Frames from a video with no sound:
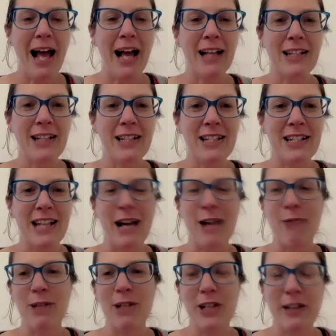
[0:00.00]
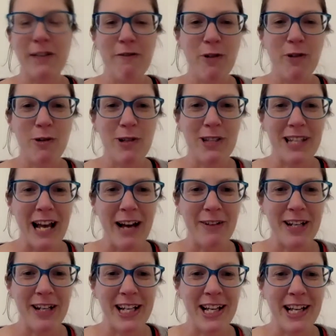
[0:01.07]
And yeah, we're looking forward to
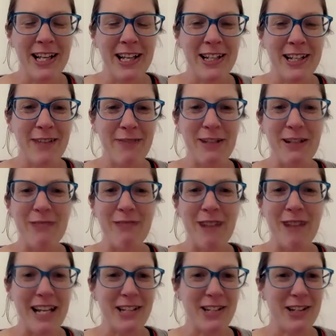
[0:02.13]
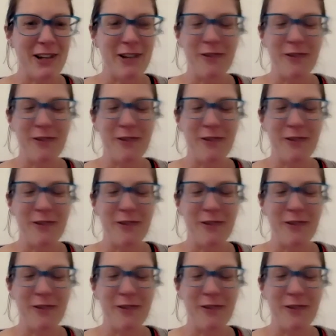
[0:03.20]
having a lovely range of